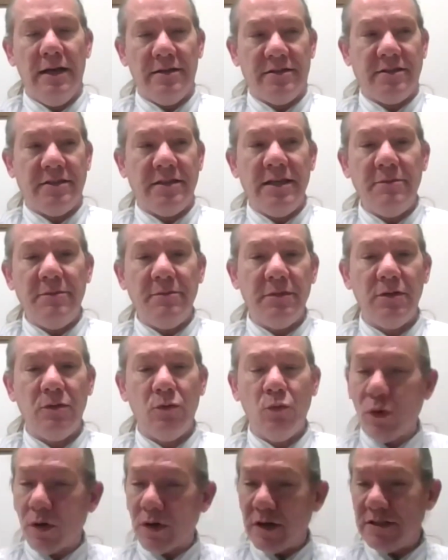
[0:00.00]
seemed
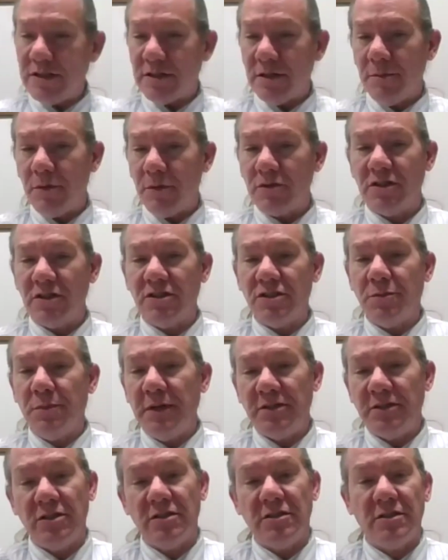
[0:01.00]
worrisome or
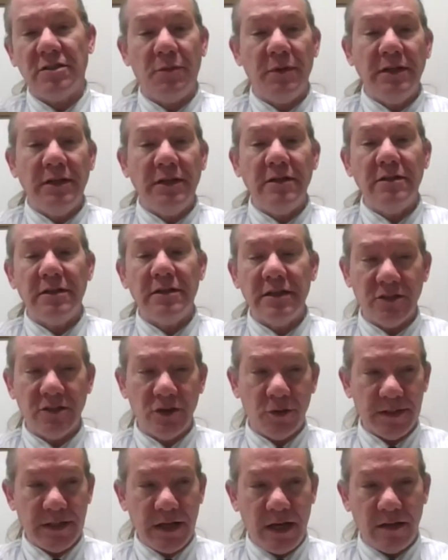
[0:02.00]
suspicious that we needed to get
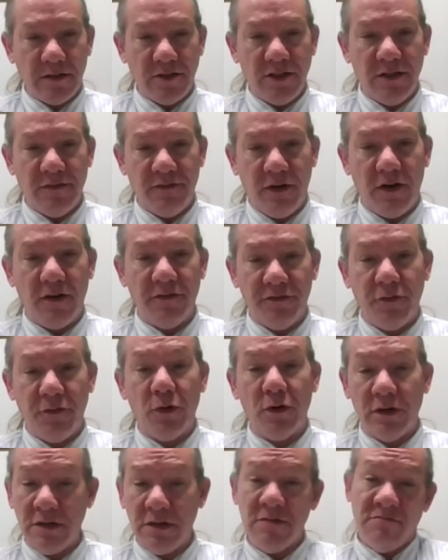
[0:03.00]
dermatology involved
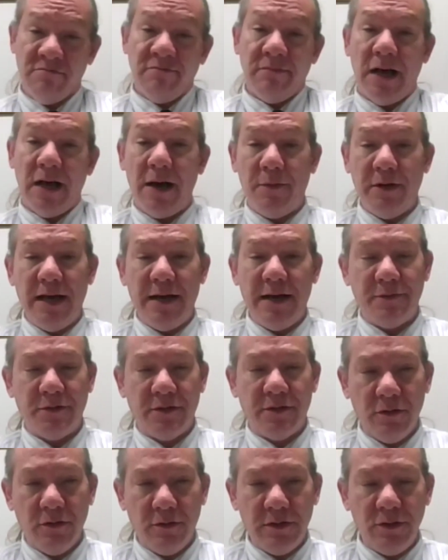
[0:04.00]
for, I would
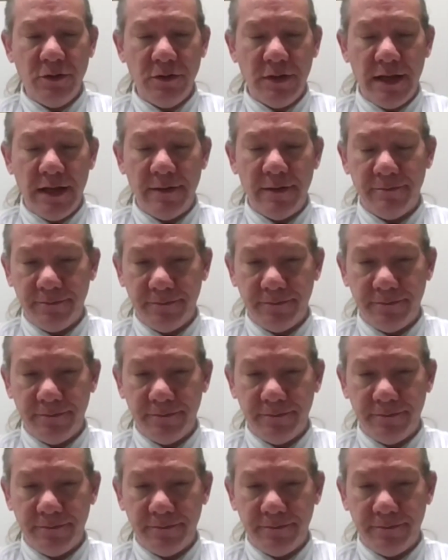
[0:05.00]
absolutely do that.